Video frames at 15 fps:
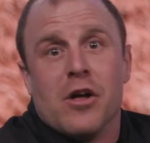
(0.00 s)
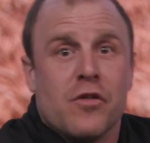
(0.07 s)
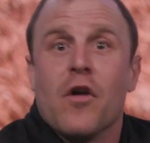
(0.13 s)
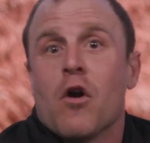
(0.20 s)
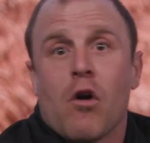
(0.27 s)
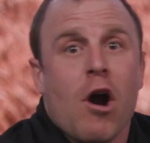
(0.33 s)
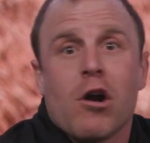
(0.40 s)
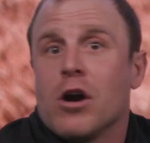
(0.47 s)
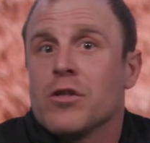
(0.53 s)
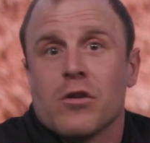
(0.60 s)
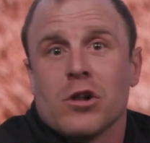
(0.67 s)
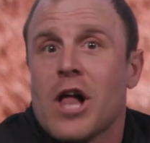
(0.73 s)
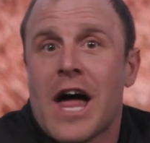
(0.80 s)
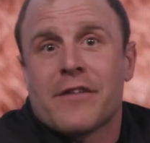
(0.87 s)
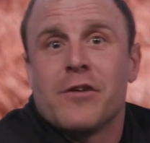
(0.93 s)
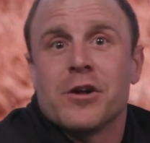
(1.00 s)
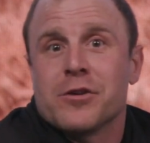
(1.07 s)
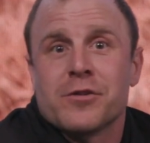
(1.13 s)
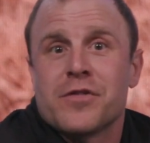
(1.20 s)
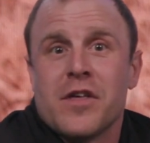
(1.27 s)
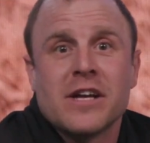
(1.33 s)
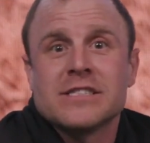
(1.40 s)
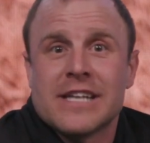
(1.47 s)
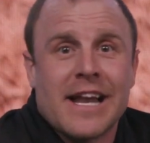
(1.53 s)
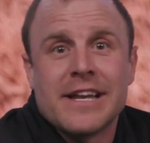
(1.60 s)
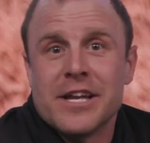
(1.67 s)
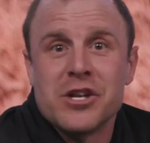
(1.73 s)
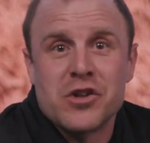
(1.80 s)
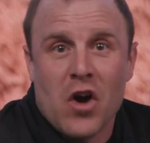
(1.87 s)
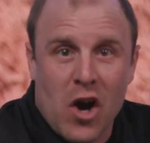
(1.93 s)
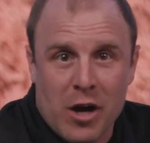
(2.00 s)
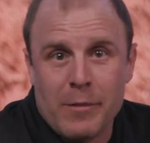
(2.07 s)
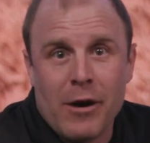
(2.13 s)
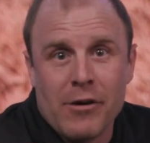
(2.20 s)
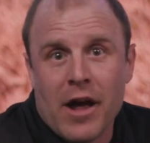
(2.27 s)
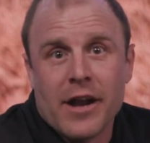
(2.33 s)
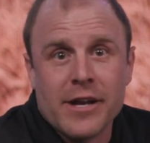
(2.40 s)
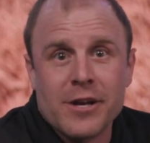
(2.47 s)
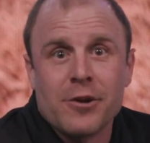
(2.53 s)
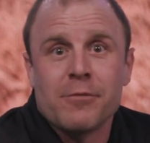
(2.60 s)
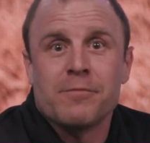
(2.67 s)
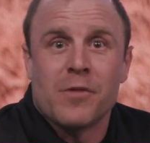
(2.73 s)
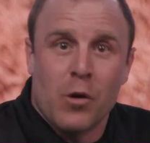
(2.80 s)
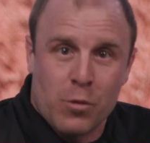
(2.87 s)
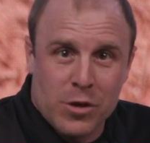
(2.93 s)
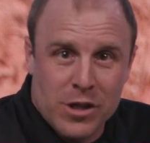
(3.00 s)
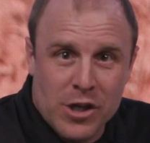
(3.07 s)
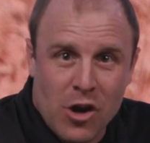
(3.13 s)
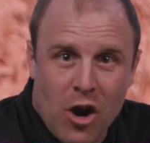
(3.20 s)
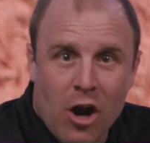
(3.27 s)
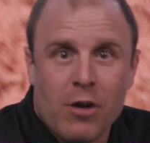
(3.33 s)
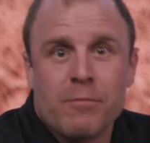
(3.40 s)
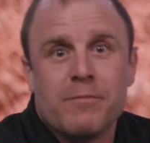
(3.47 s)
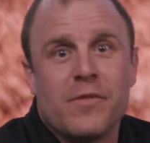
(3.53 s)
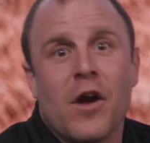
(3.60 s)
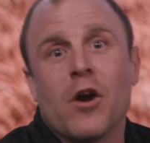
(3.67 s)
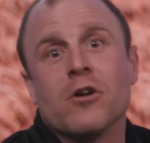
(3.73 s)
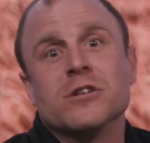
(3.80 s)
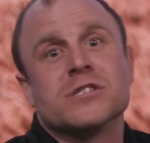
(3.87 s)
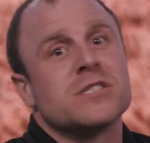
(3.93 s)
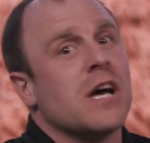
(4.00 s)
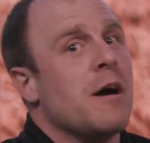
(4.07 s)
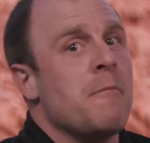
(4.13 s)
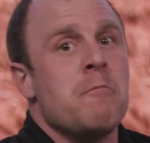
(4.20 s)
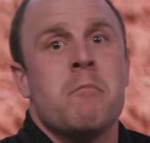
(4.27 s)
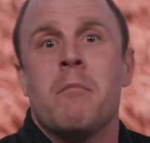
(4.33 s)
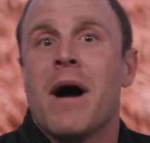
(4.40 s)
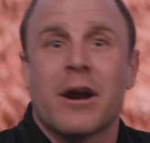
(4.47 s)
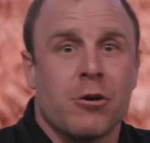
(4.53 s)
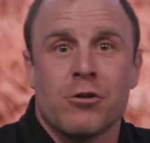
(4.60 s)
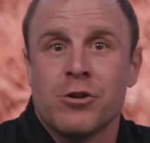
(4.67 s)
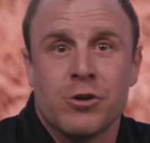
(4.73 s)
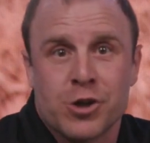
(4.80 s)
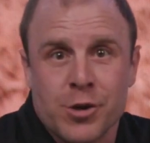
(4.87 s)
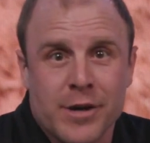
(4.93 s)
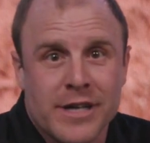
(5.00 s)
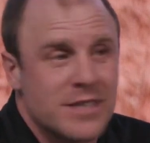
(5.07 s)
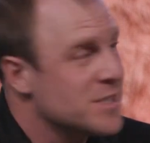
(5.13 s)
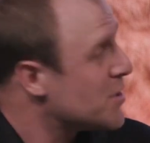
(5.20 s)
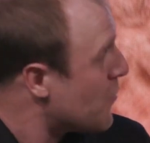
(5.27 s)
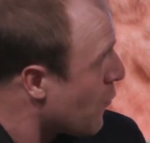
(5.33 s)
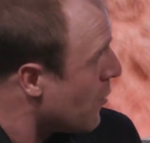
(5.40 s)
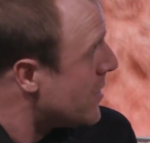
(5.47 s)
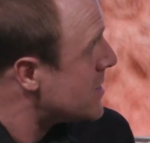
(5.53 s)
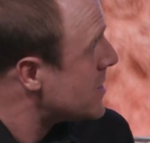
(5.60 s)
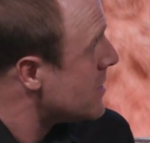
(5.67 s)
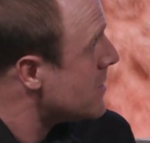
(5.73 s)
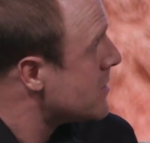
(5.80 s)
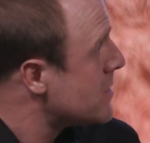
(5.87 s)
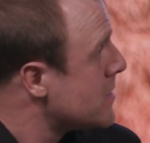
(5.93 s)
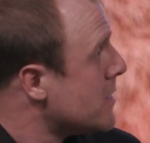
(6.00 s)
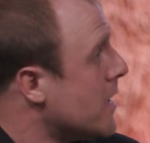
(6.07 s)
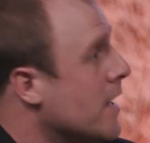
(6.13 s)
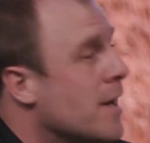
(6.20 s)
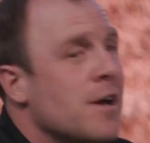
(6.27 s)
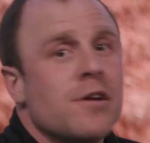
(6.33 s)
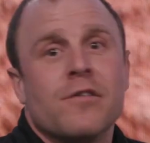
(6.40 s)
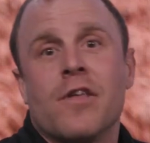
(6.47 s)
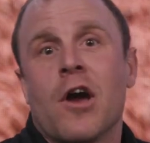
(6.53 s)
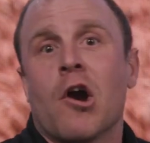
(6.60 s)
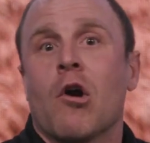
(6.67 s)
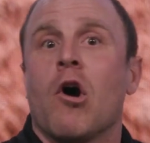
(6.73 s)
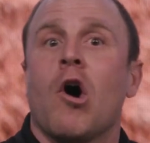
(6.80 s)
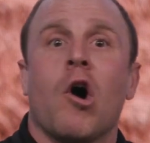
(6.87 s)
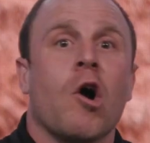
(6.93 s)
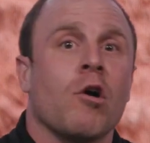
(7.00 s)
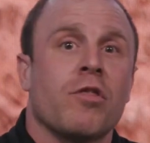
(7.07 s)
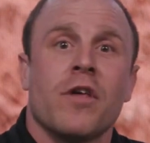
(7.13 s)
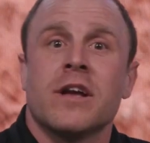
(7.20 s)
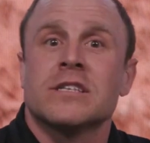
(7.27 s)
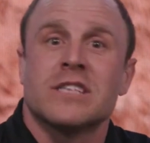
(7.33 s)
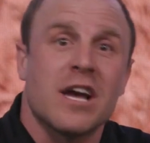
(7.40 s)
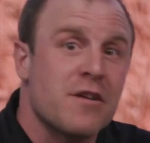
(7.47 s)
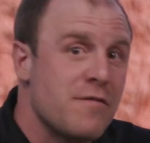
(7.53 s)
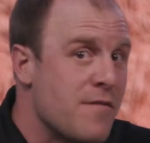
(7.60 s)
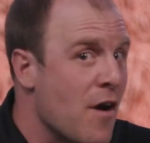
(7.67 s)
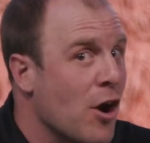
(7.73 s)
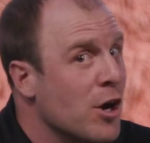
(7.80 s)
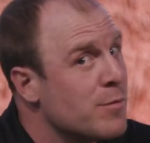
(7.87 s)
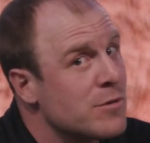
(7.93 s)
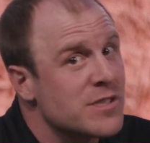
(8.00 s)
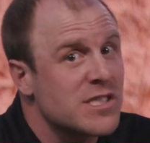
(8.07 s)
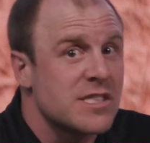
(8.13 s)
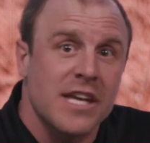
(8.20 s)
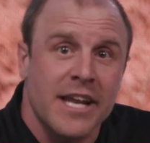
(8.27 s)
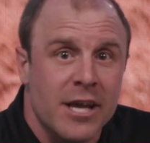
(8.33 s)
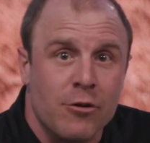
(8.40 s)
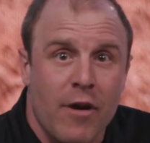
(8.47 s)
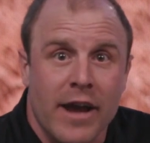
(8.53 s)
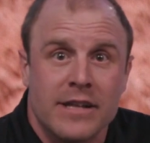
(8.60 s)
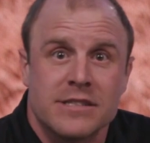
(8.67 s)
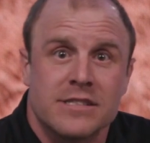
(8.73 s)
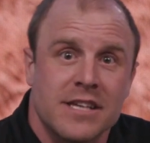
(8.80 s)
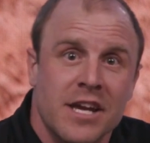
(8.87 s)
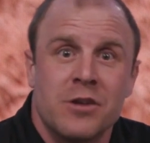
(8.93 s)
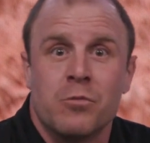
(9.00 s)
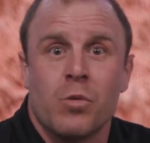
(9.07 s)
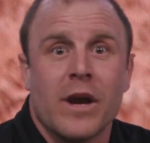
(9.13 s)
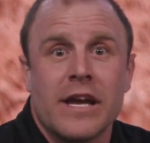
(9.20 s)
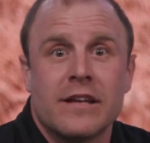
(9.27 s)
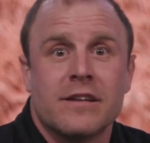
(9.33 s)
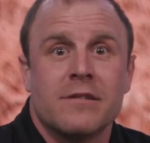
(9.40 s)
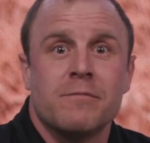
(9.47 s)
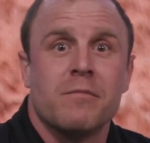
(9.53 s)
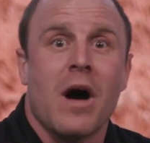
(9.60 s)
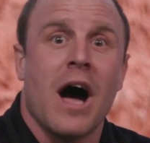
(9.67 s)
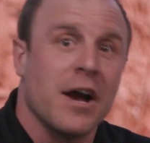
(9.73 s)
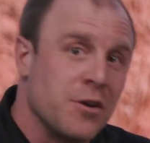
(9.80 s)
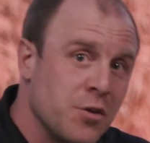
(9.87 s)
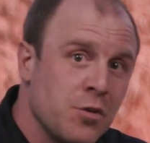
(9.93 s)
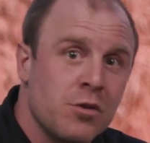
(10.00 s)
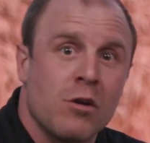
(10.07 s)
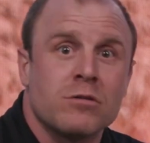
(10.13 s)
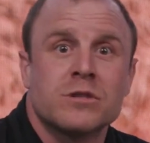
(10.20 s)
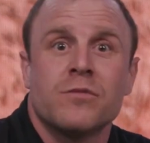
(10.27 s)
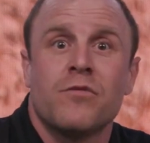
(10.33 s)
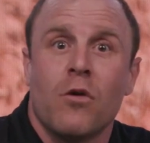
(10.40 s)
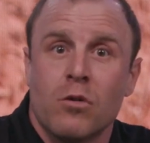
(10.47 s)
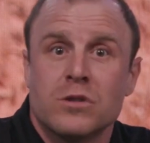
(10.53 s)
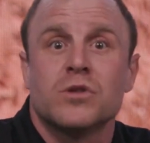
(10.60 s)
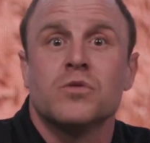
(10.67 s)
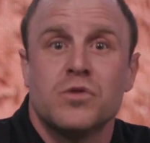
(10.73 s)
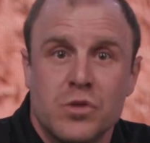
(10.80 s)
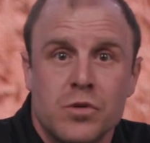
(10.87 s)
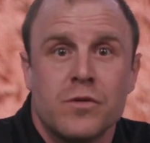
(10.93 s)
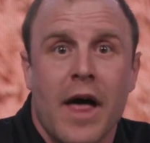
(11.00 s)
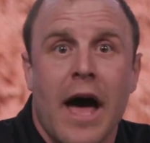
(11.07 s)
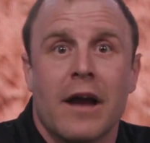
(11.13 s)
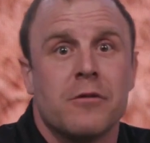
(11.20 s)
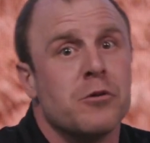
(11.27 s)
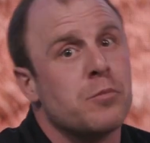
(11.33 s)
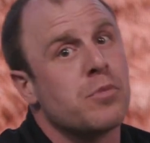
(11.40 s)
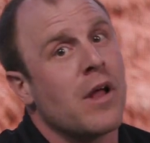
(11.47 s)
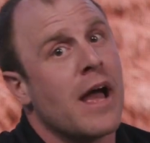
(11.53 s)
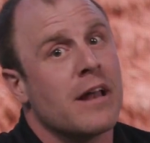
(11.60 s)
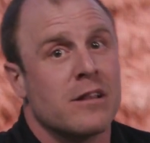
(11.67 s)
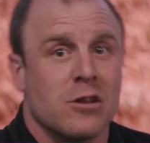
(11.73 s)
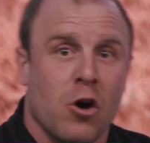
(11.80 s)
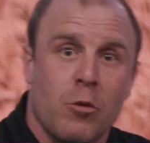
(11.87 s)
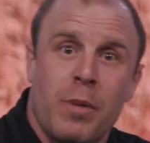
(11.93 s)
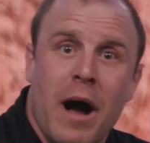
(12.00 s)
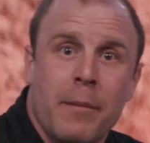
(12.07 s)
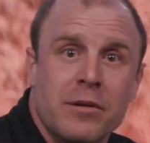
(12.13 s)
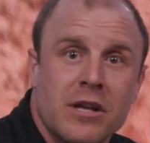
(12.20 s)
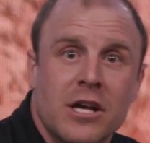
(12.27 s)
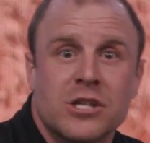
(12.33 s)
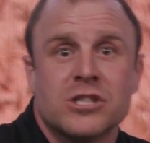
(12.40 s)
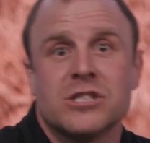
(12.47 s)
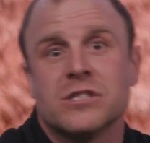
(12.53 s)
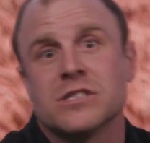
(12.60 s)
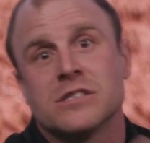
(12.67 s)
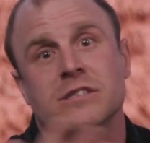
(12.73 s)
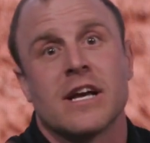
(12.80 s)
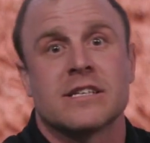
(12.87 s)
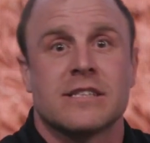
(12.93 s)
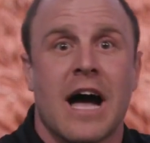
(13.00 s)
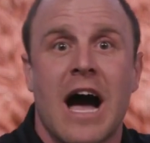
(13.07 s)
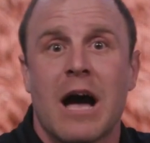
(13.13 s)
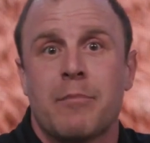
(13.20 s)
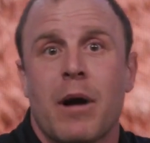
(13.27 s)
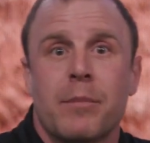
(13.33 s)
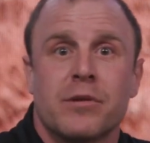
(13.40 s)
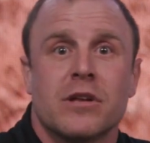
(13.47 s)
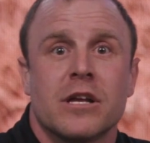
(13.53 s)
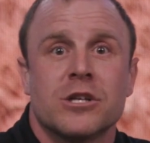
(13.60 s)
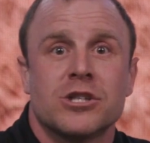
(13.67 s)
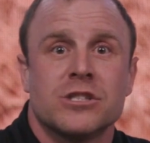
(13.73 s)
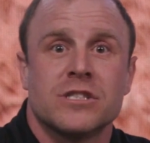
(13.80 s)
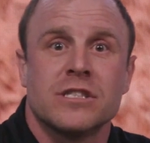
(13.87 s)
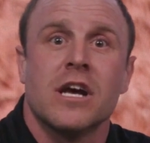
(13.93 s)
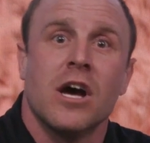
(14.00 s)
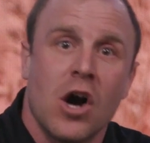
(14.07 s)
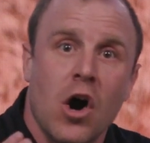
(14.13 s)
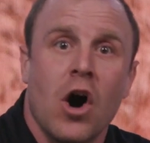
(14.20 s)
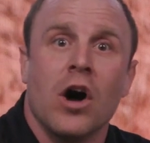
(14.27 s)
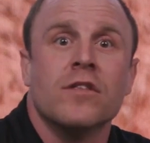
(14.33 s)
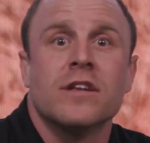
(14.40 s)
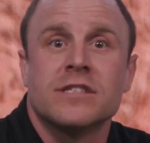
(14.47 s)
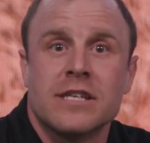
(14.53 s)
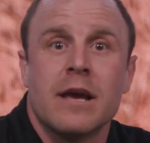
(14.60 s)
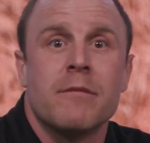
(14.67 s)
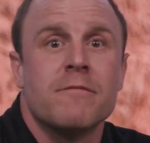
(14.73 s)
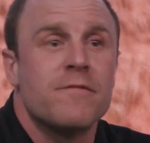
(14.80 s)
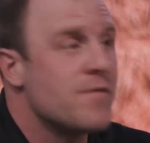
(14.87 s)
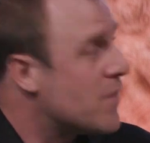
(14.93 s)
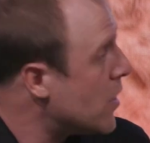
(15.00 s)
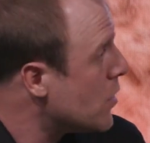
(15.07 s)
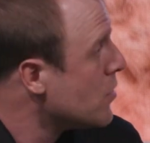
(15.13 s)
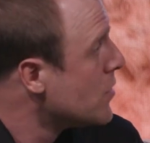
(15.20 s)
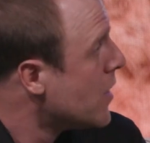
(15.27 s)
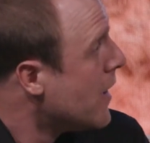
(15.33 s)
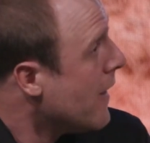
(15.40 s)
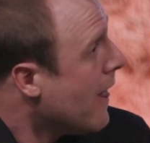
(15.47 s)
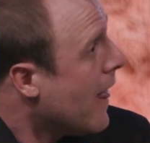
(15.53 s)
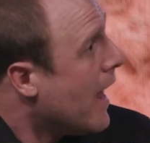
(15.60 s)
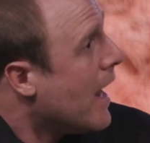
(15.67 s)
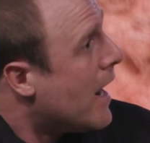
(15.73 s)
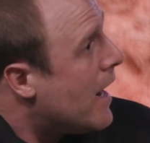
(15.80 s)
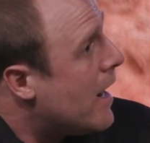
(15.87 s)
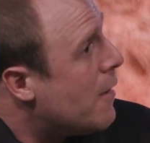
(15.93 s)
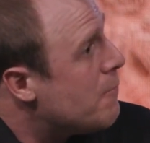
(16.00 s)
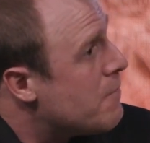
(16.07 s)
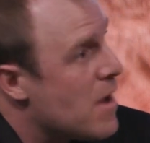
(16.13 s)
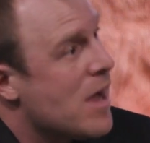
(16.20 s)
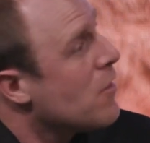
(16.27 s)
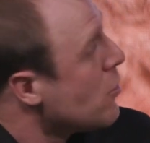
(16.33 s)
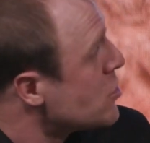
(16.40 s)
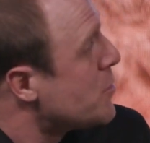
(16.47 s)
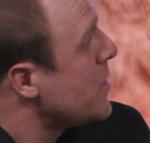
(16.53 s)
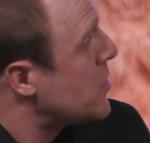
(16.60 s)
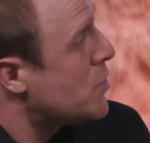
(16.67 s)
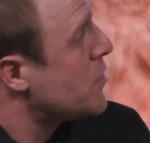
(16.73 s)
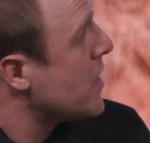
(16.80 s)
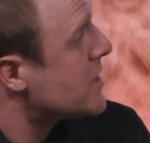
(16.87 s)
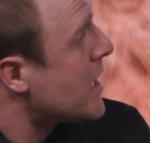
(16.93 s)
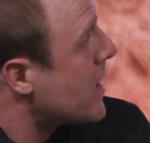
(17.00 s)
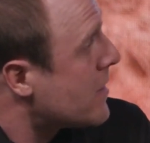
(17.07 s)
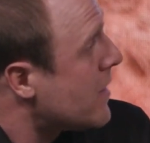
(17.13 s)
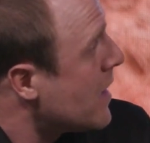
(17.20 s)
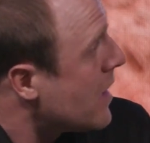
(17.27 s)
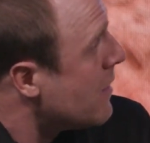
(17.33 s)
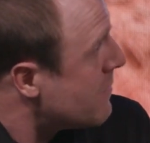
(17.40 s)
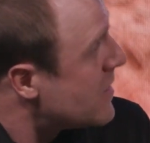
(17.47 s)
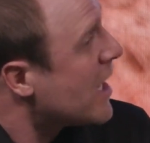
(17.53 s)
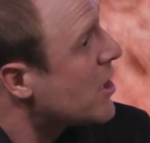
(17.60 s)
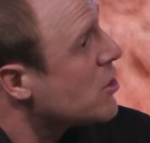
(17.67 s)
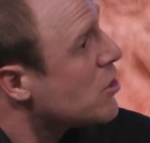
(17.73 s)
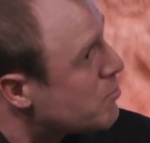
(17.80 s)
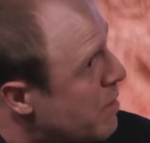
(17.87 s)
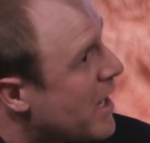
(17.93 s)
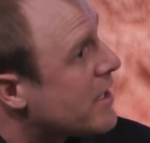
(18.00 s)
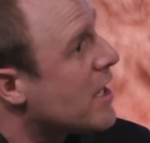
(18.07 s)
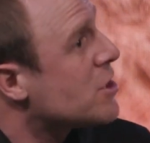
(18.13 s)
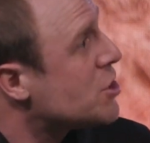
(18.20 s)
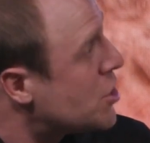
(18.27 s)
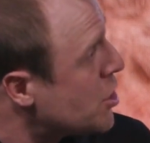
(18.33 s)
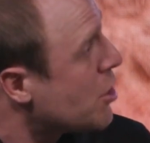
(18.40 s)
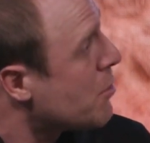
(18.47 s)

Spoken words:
There are a lot of other things that I didn't talk about on here. There really are. There's micronutrients, for instance. There are things like variable seeding rates in wheat. I do know some folks who do that, who plant low populations next to high populations on the same field. Those would be two things I can think of. Take a look, pay attention to